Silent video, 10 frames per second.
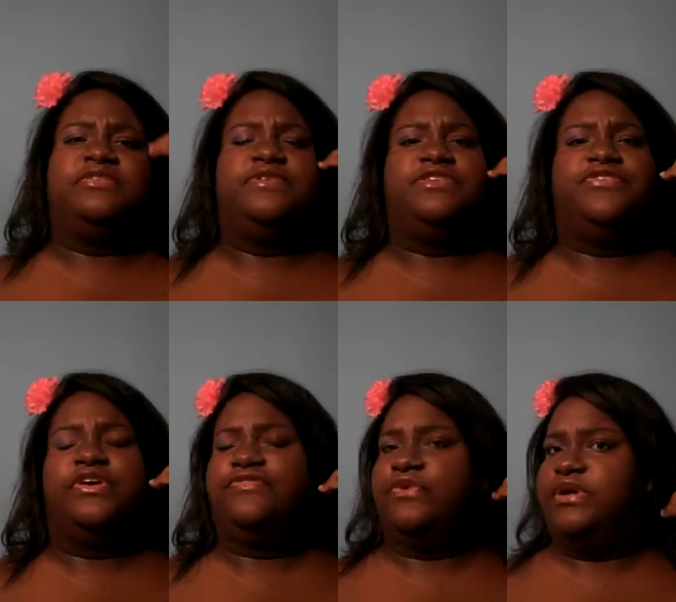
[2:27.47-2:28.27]
especially if
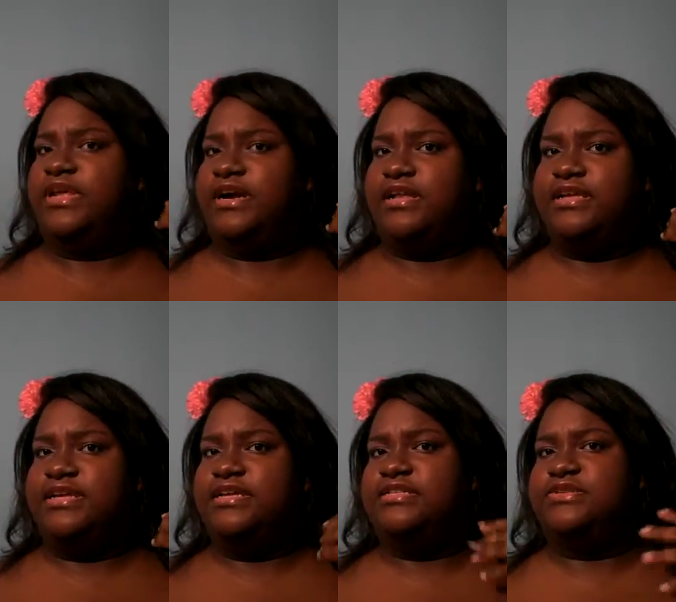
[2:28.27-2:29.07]
you have oily
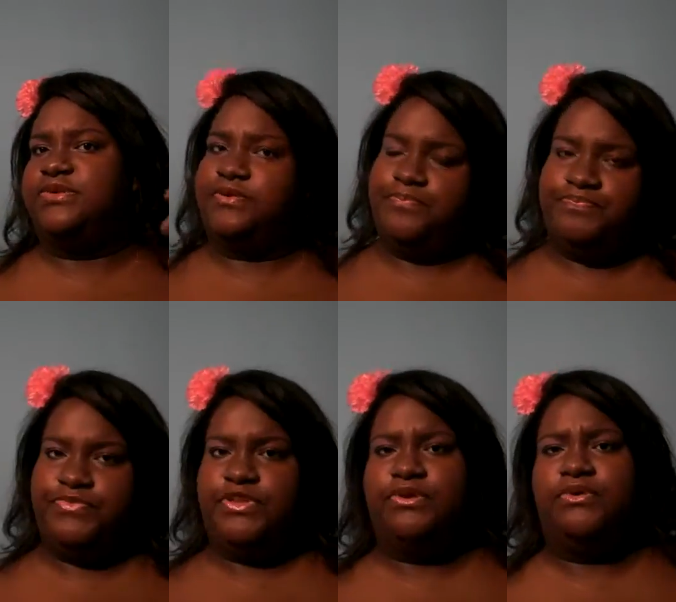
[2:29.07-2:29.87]
eyelids or,
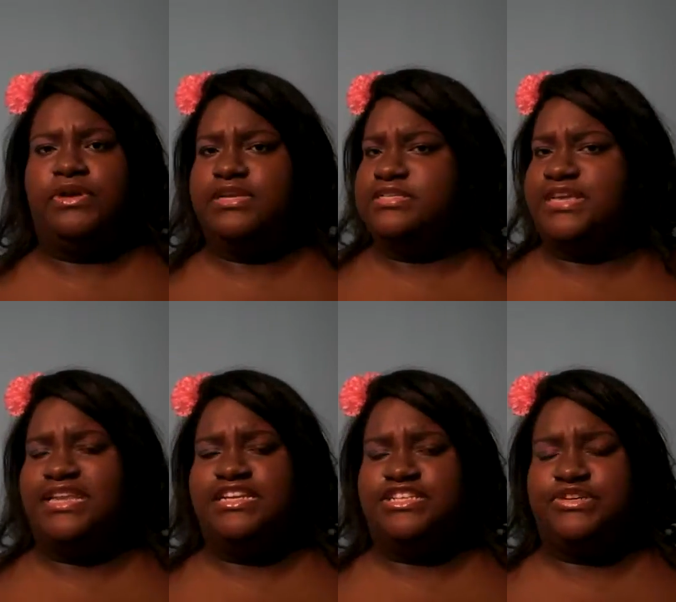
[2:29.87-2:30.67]
you know, oily
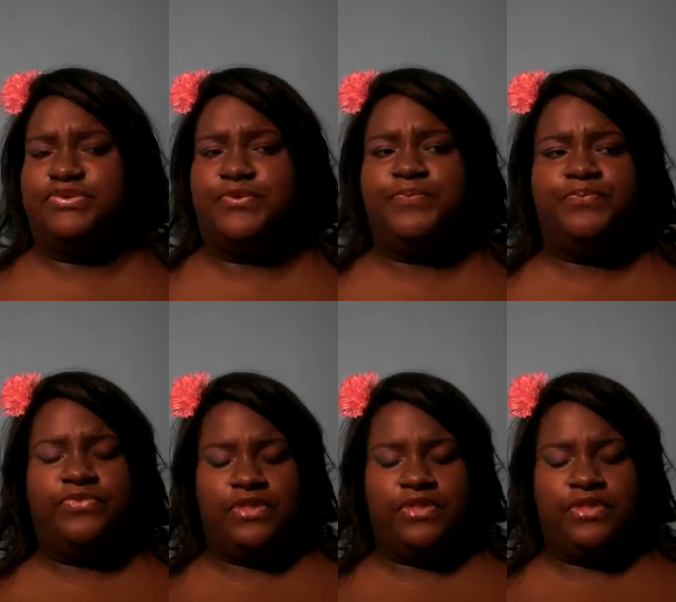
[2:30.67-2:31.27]
skin in general,